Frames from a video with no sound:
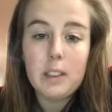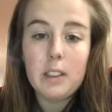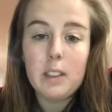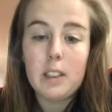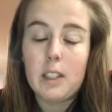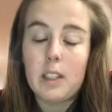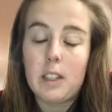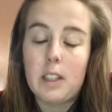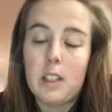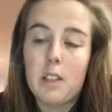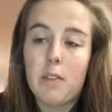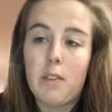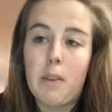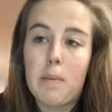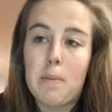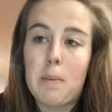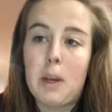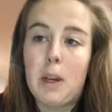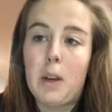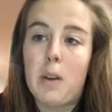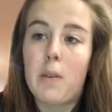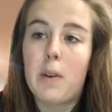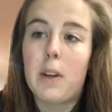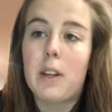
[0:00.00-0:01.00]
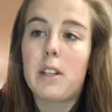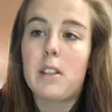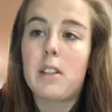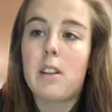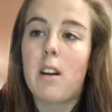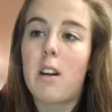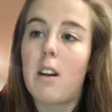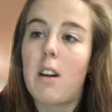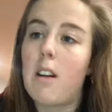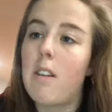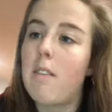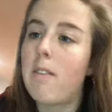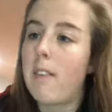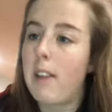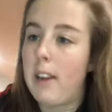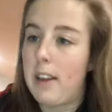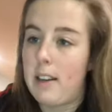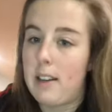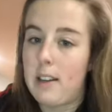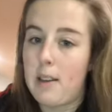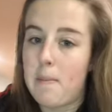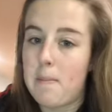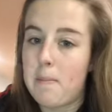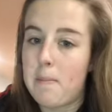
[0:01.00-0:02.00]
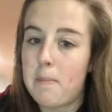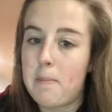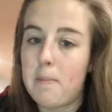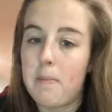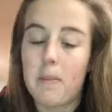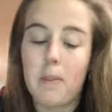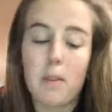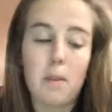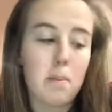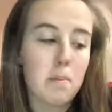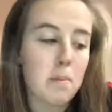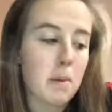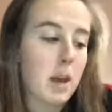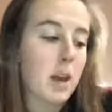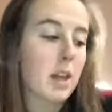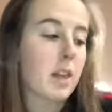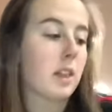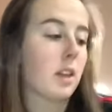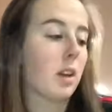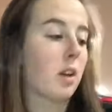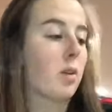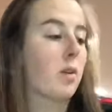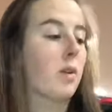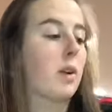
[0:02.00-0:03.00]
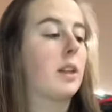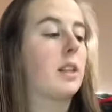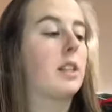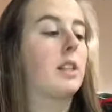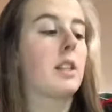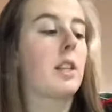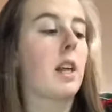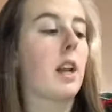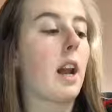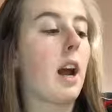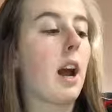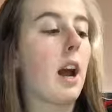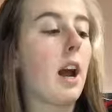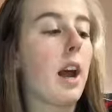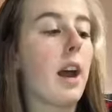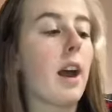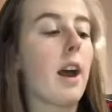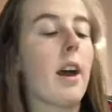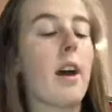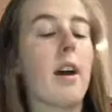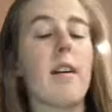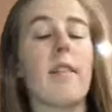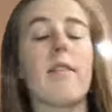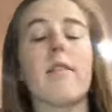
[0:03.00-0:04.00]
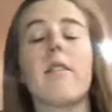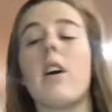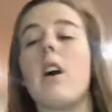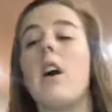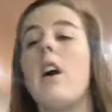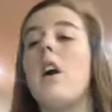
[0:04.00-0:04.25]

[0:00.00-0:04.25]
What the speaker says: since flipping coins are random, but the coins that I have